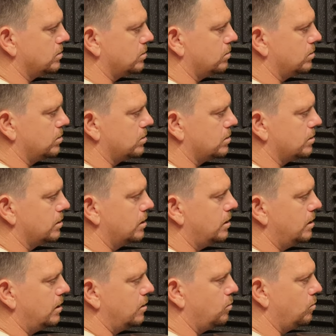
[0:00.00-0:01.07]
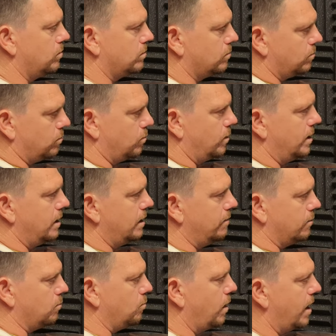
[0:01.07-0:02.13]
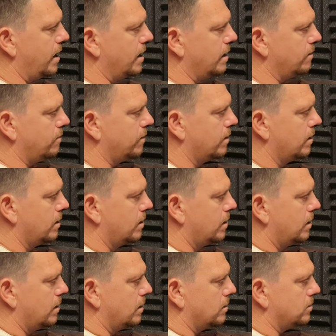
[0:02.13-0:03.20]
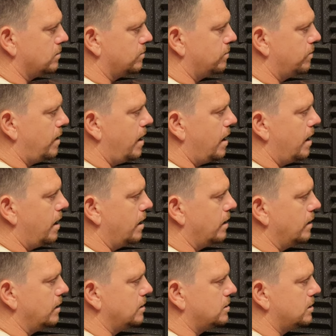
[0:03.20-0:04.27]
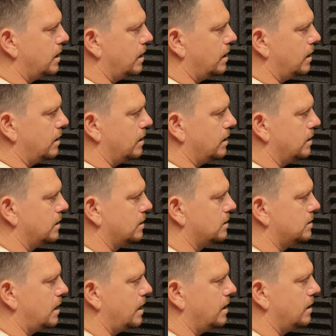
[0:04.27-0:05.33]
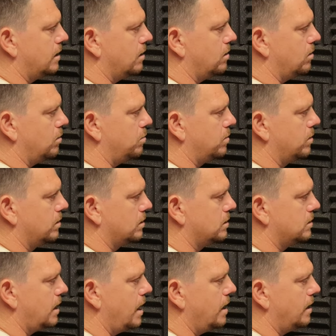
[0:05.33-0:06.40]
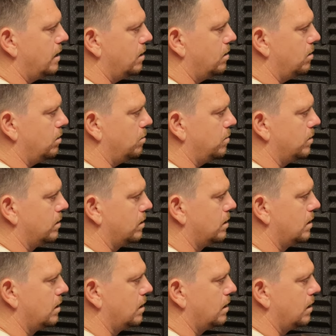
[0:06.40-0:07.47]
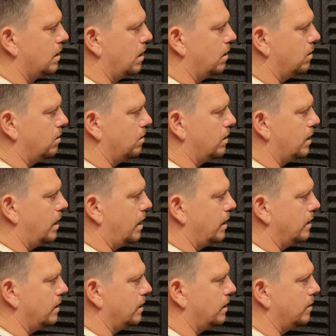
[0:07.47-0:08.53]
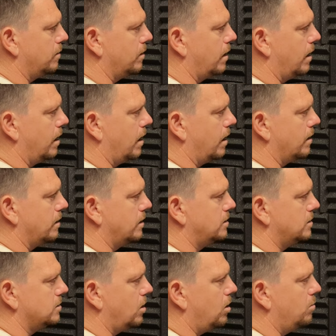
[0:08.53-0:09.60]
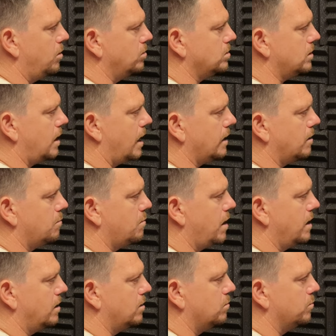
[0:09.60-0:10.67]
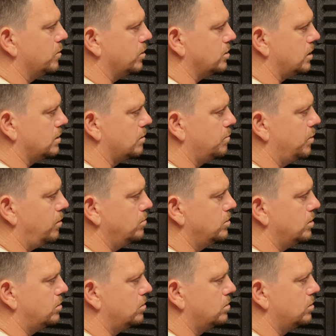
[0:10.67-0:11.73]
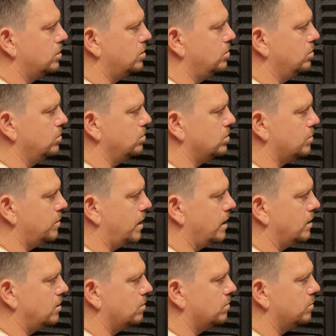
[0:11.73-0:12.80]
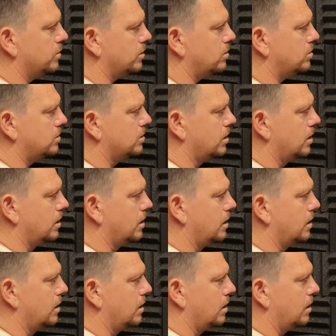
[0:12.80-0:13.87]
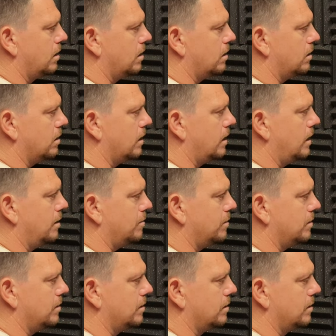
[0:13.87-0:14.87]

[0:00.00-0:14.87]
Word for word: So just really weave and wave, just very gently take it up, take it up. Okay. This is almost like a makeup brush. I suppose you could use a makeup brush. All right.